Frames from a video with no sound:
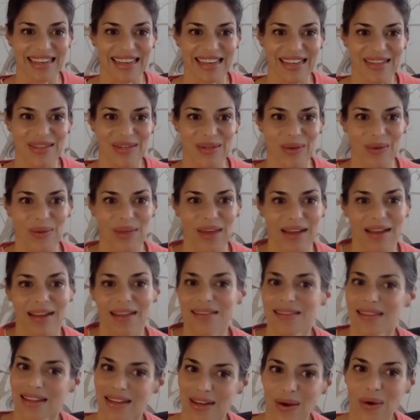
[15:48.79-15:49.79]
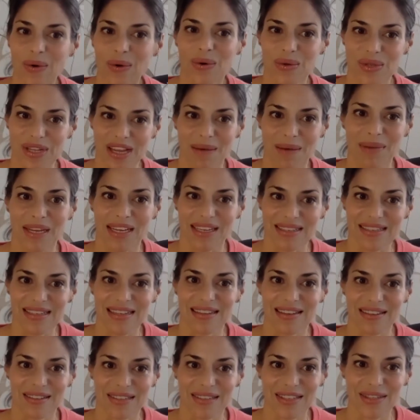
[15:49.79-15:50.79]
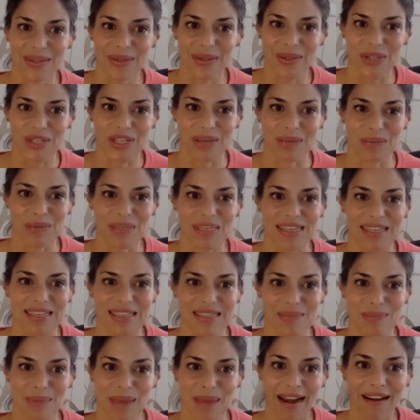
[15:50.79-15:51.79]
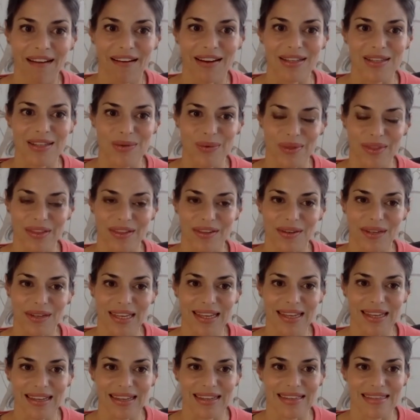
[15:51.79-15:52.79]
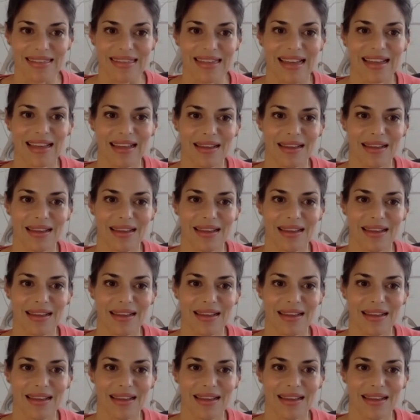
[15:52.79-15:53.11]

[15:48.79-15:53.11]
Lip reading: so that because they know who's coming into their dealerships. It's parents with little kids.